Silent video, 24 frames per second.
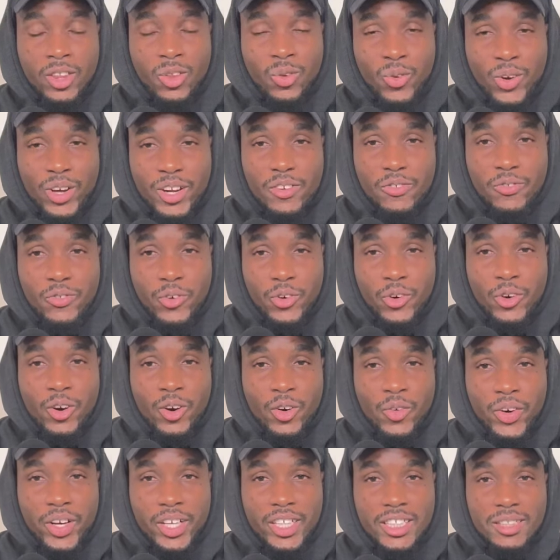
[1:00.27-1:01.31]
24
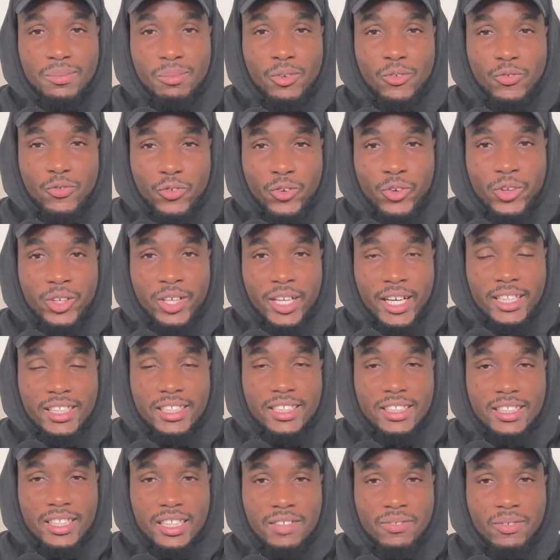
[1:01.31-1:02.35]
hours before that
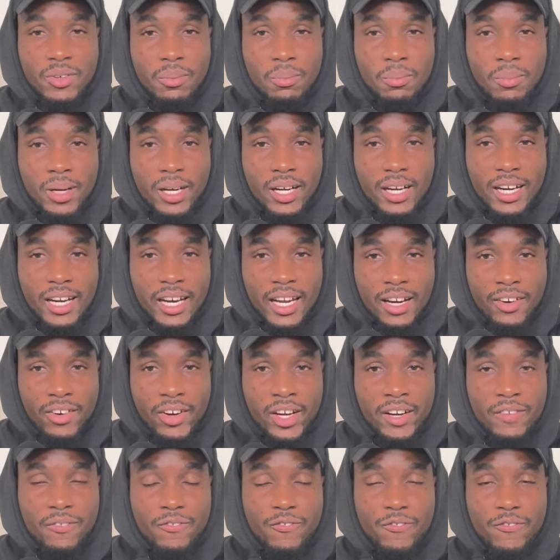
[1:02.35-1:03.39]
Stephen
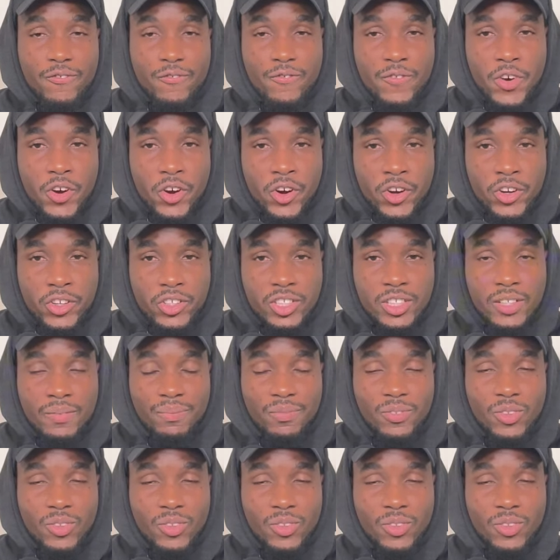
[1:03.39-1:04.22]
McClaren first